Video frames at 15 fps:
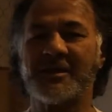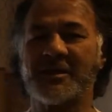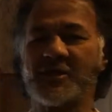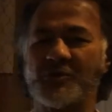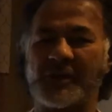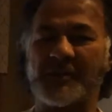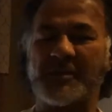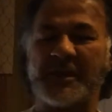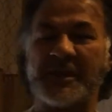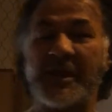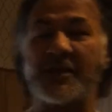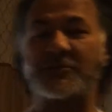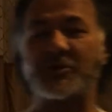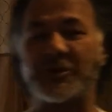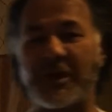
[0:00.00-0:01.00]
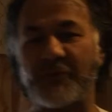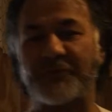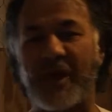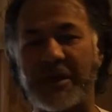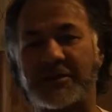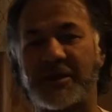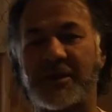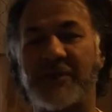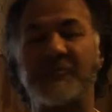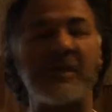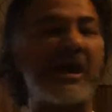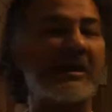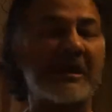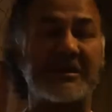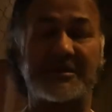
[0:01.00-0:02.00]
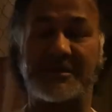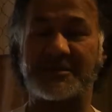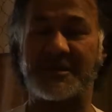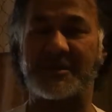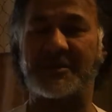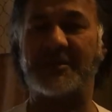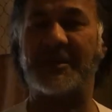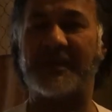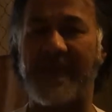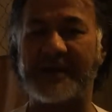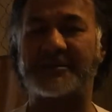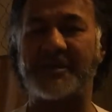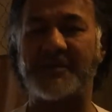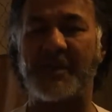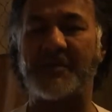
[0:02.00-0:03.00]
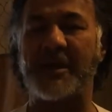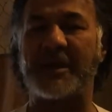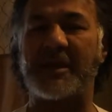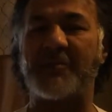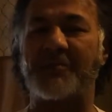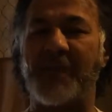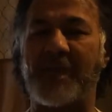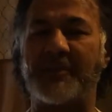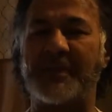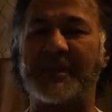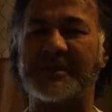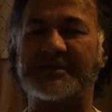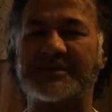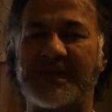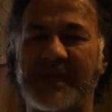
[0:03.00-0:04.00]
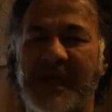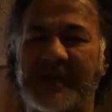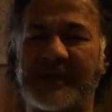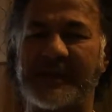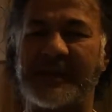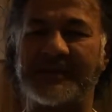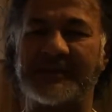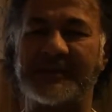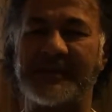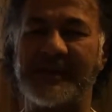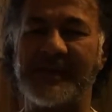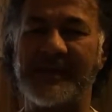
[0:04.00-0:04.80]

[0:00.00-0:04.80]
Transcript: he would have been there today fighting if they had elected him and make him prime minister candidate